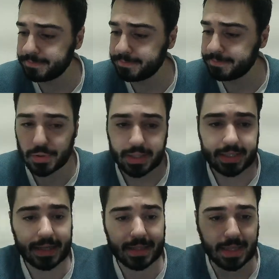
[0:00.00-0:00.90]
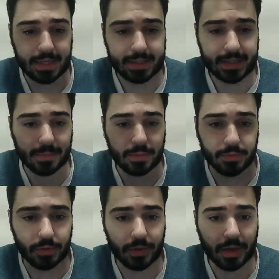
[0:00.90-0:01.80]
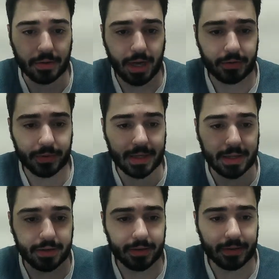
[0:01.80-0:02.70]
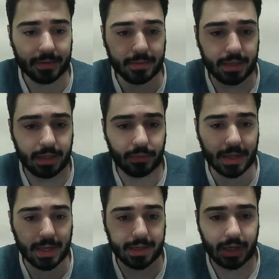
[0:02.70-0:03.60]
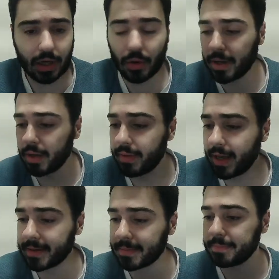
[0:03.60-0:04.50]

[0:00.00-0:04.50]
So let's get to that segment. We'll do another ad read here, and then we'll kind of get going on that.